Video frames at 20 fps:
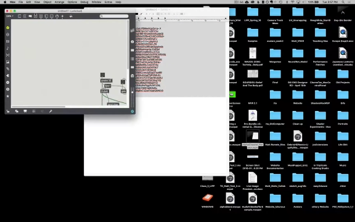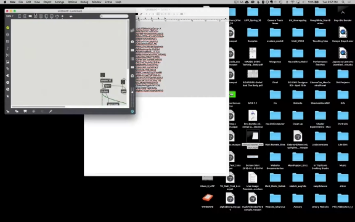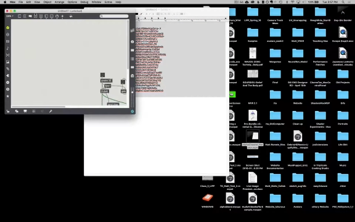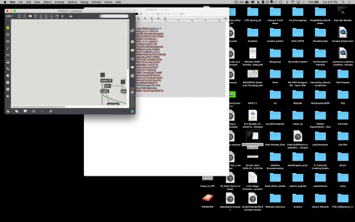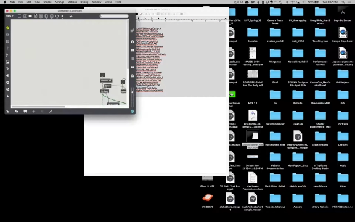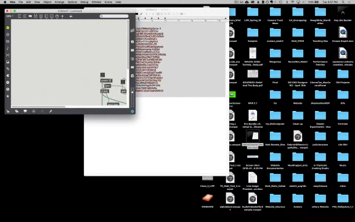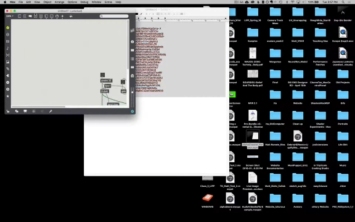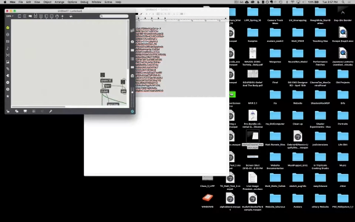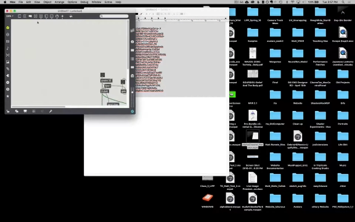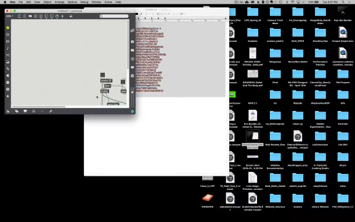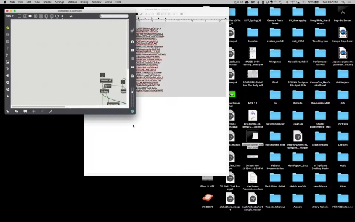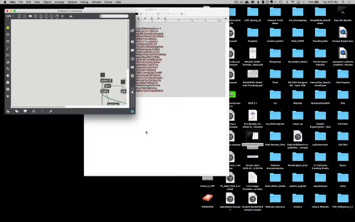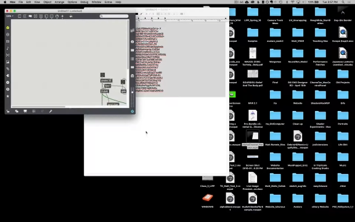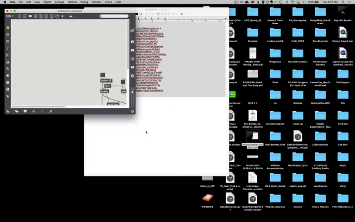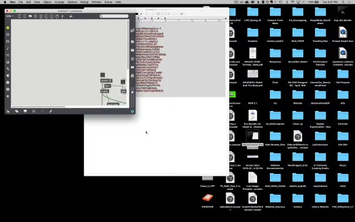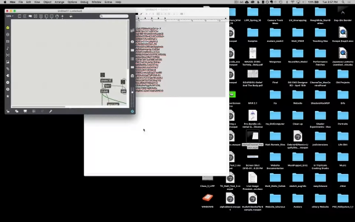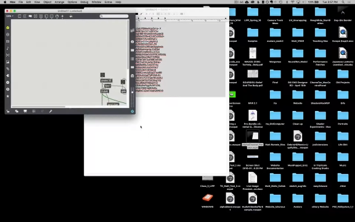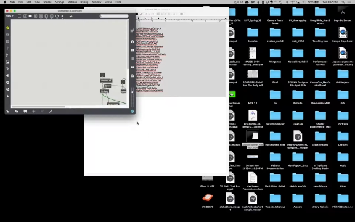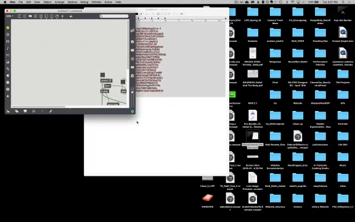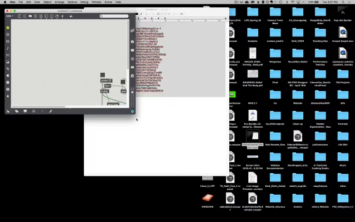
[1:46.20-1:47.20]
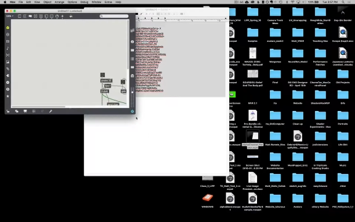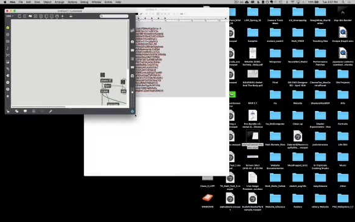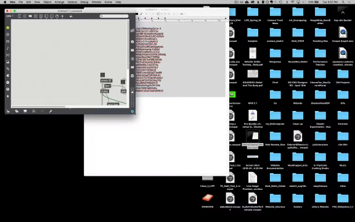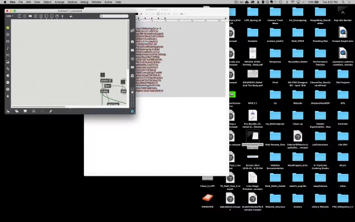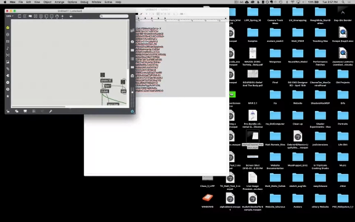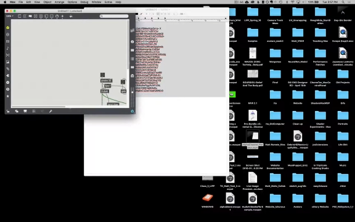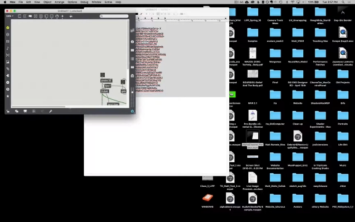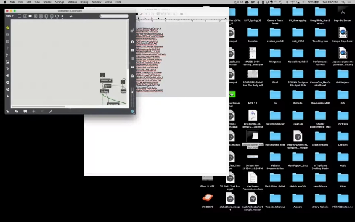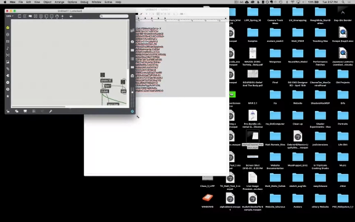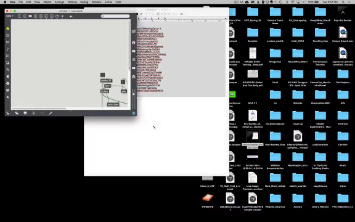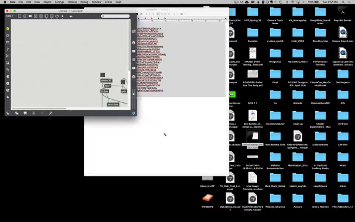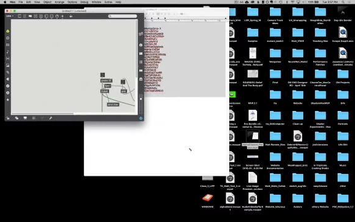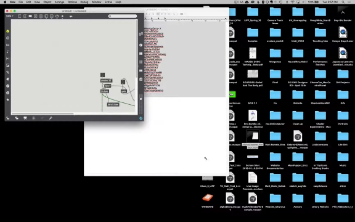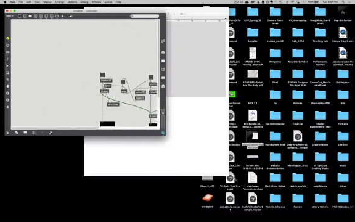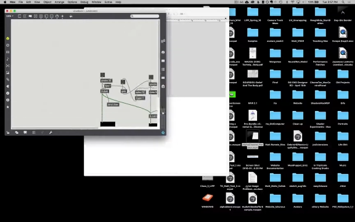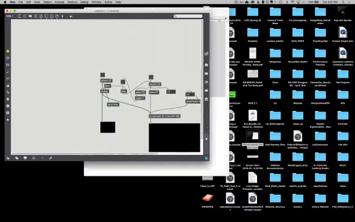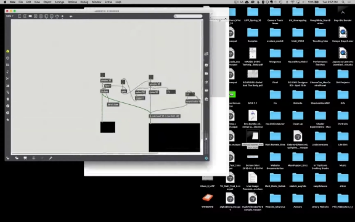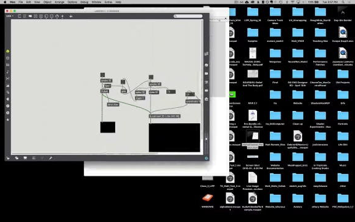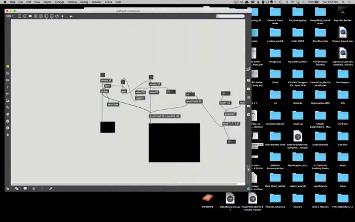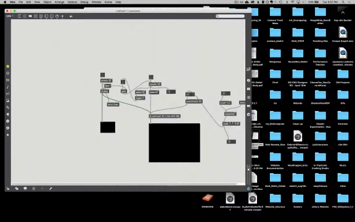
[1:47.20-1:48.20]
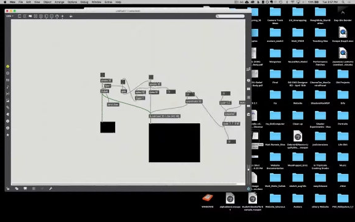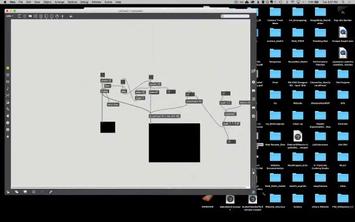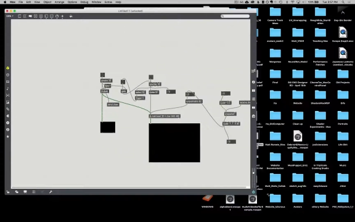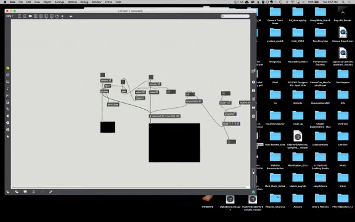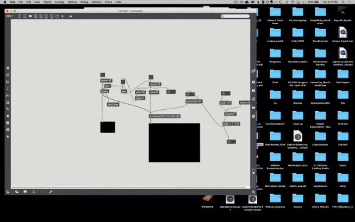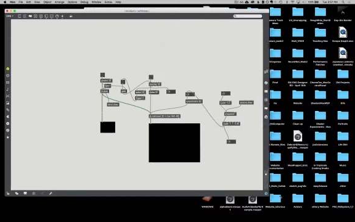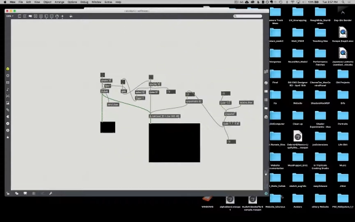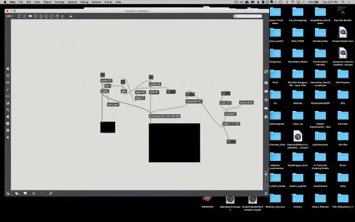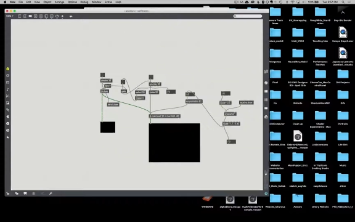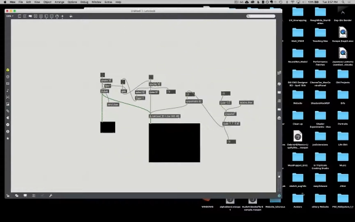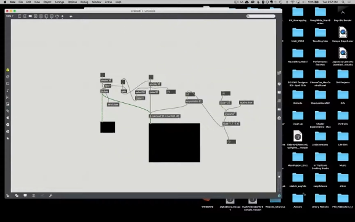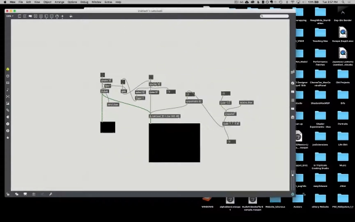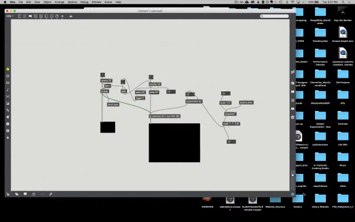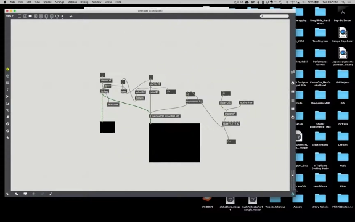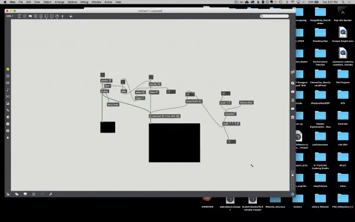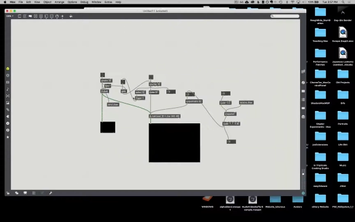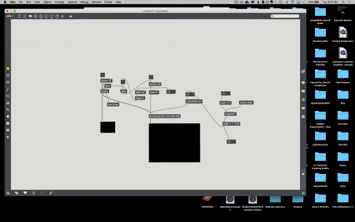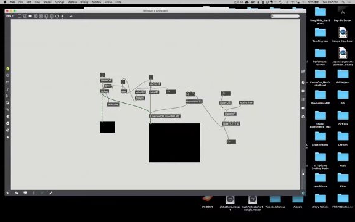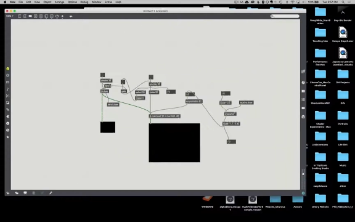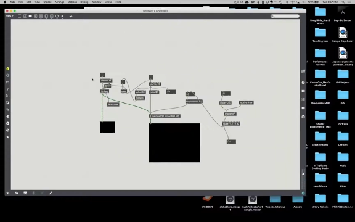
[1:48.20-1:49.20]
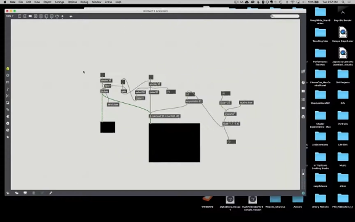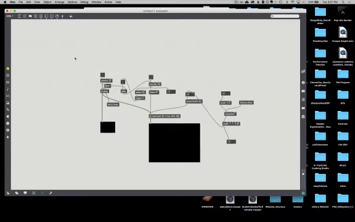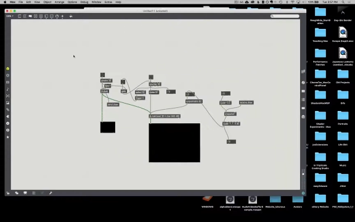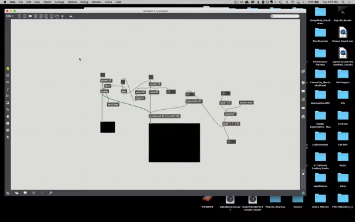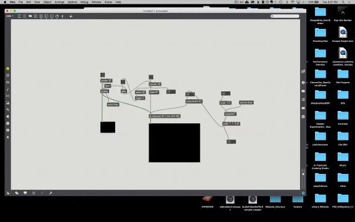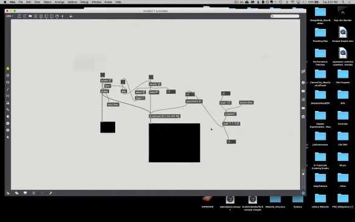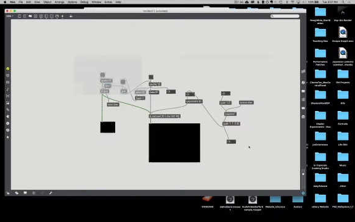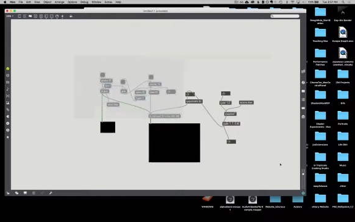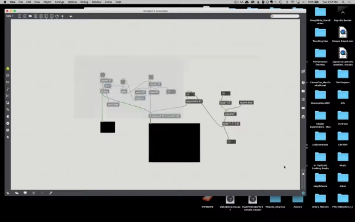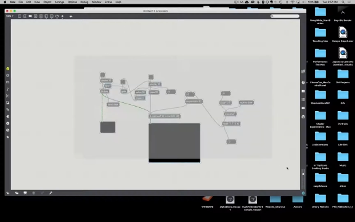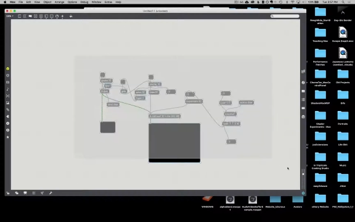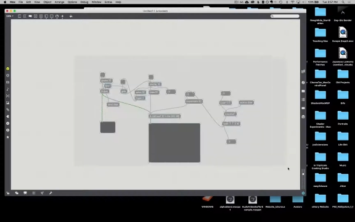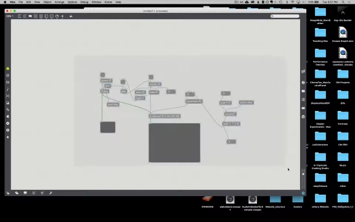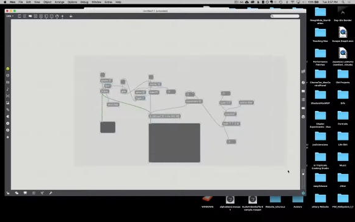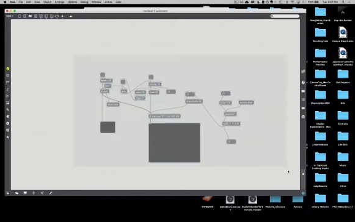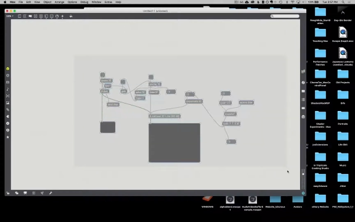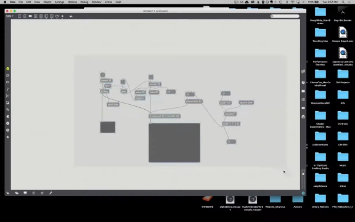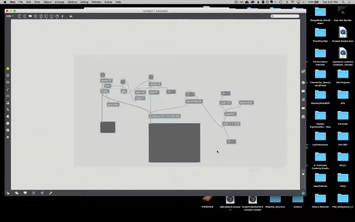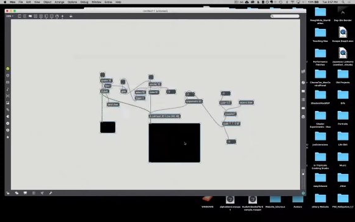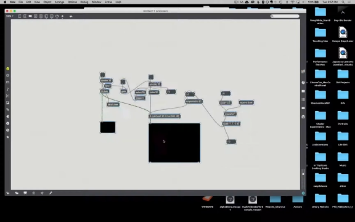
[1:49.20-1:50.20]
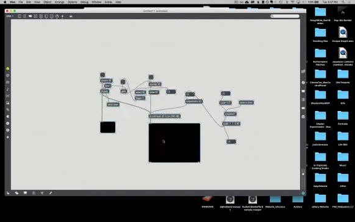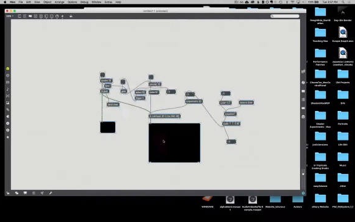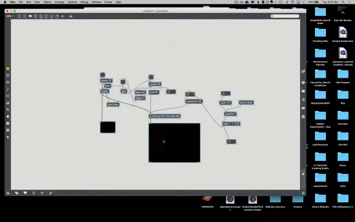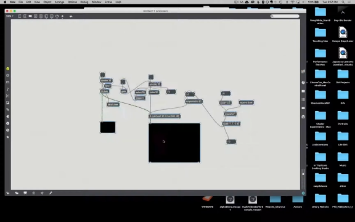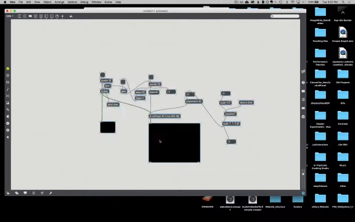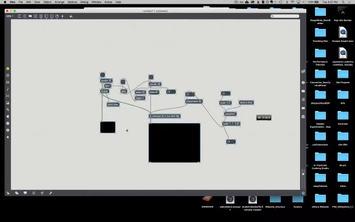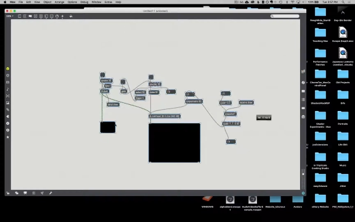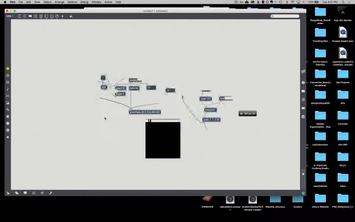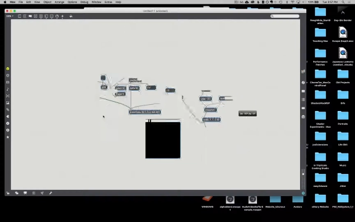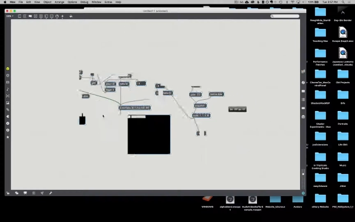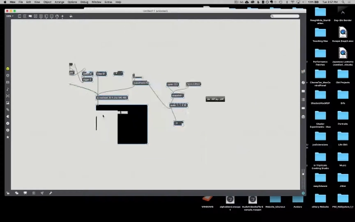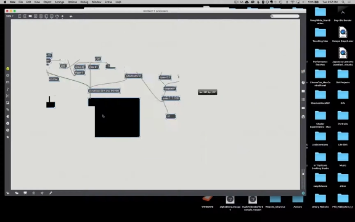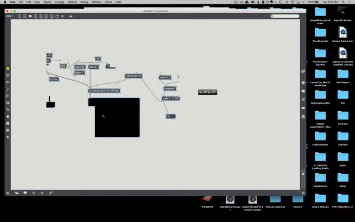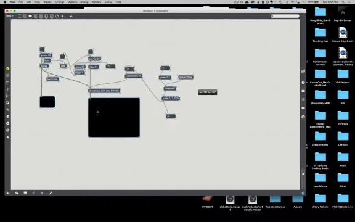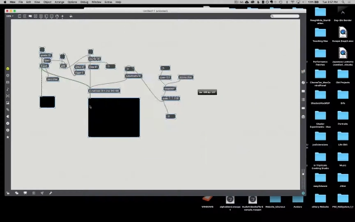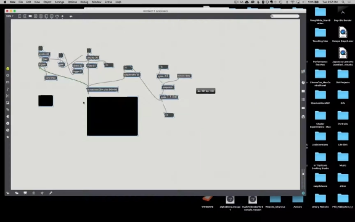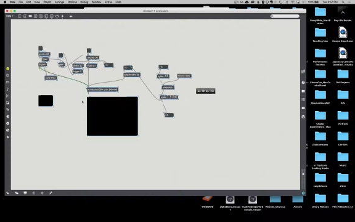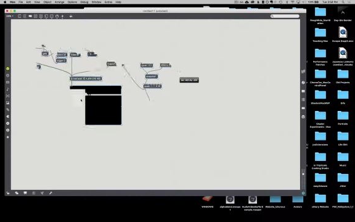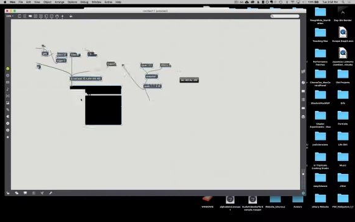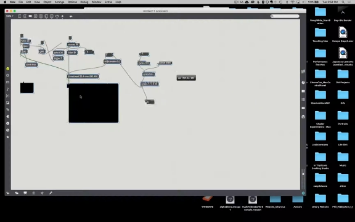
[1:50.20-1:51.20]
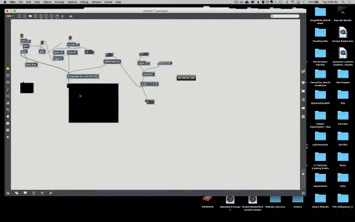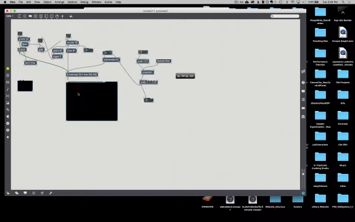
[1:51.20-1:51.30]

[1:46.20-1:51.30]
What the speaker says: No face is visible, so there are no lips to read.